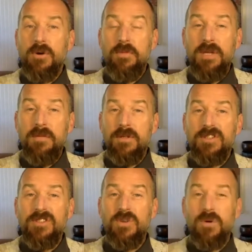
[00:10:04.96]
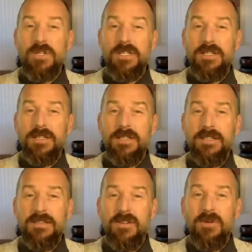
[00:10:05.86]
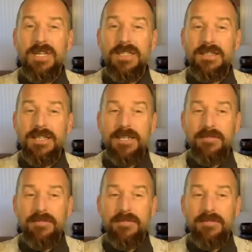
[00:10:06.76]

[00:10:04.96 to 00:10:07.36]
or people sorted so easily.